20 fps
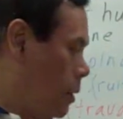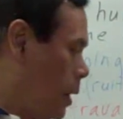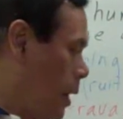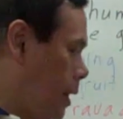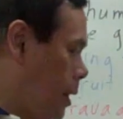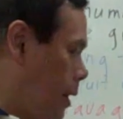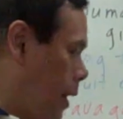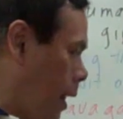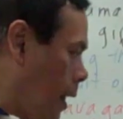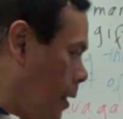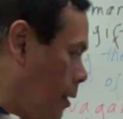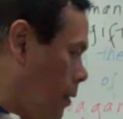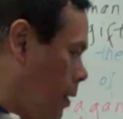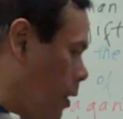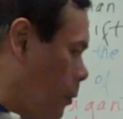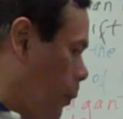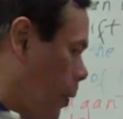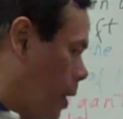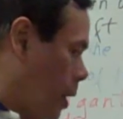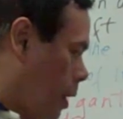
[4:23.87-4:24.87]
And
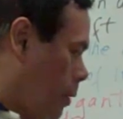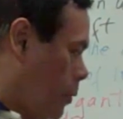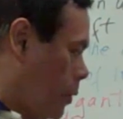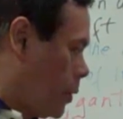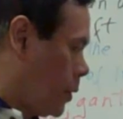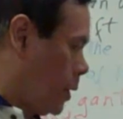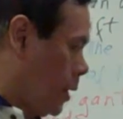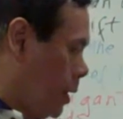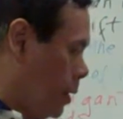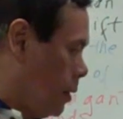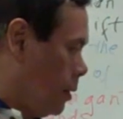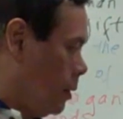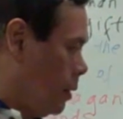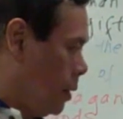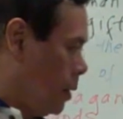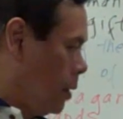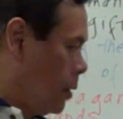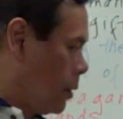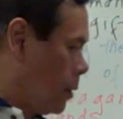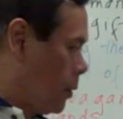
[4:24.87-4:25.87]
then it becomes sin.
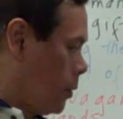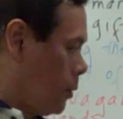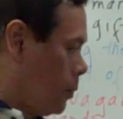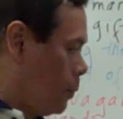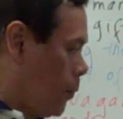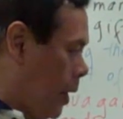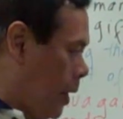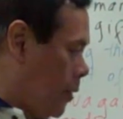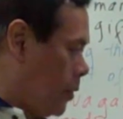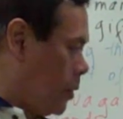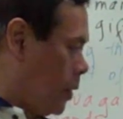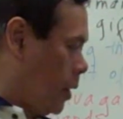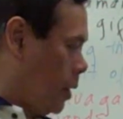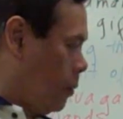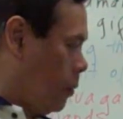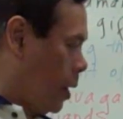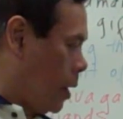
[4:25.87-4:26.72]
So big sin